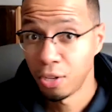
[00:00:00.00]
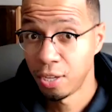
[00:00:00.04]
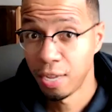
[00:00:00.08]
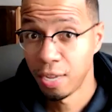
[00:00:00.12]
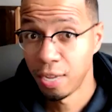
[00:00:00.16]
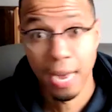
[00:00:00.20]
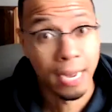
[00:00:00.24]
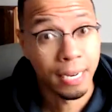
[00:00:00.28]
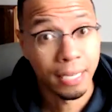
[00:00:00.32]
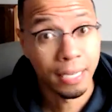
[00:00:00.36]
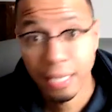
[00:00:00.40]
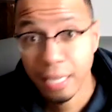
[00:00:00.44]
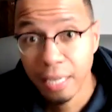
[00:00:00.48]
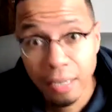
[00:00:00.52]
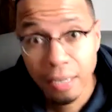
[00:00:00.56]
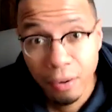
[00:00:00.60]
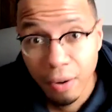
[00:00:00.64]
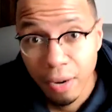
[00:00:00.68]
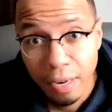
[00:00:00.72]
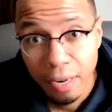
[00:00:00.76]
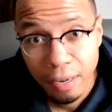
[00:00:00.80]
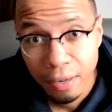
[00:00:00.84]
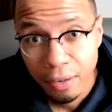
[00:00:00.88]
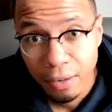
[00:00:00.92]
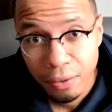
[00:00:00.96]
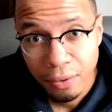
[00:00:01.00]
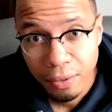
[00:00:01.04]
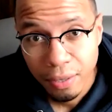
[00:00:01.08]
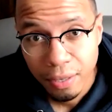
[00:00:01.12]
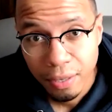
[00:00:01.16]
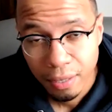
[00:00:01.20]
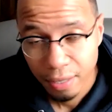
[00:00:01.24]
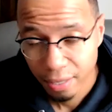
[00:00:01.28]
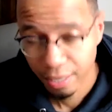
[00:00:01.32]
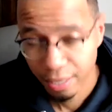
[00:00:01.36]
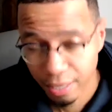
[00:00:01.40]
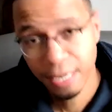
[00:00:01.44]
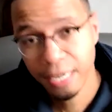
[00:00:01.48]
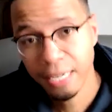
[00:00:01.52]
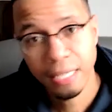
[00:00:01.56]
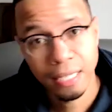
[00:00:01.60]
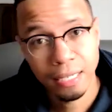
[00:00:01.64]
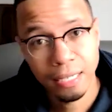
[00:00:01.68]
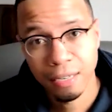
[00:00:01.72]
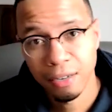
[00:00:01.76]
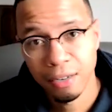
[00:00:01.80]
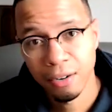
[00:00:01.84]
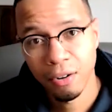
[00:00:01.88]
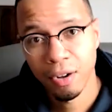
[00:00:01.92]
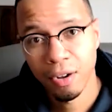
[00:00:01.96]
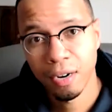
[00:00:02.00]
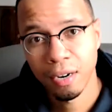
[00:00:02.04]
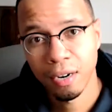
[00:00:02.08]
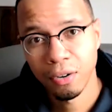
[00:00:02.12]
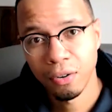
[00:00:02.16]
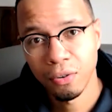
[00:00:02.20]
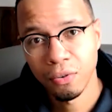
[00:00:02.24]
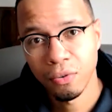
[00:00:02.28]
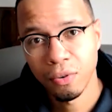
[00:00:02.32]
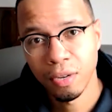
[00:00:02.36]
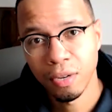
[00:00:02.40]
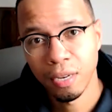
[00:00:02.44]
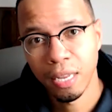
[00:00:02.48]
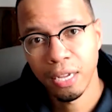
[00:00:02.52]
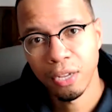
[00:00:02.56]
Your auntie didn't know how to do it. Your cousin didn't know how to do it.